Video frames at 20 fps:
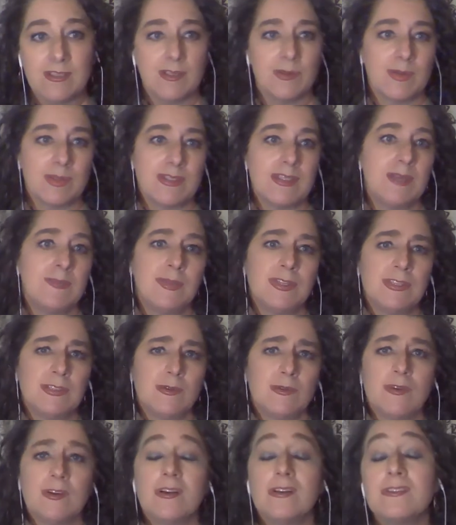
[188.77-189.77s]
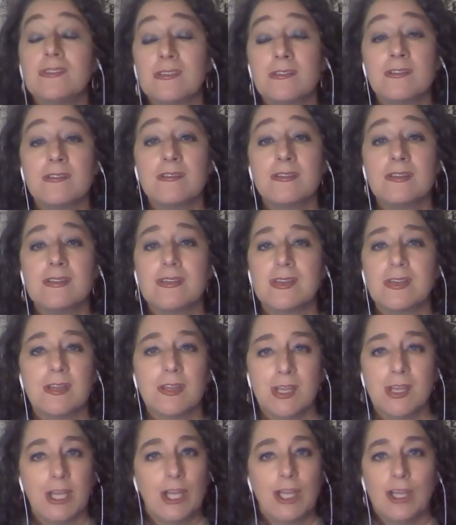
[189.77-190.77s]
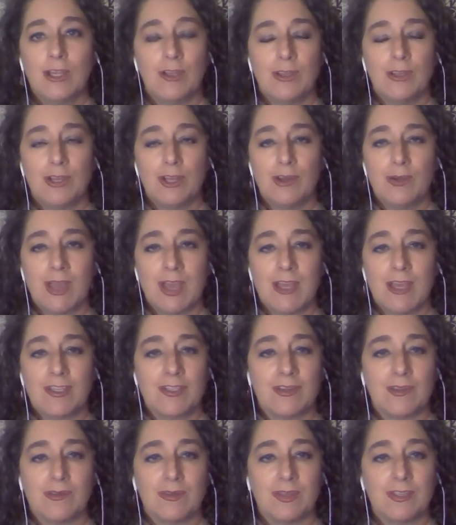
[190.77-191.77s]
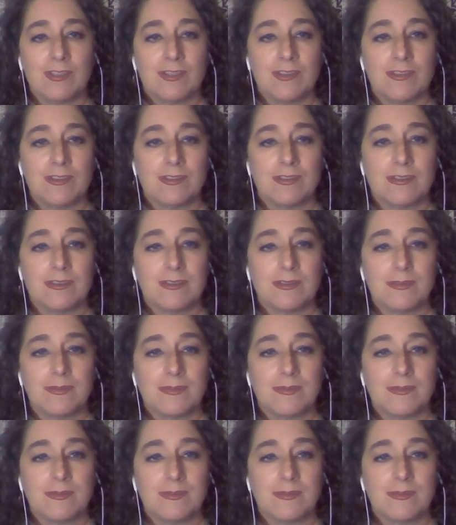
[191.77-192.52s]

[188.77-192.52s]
no exhibits, no concerts, no cash in the registers.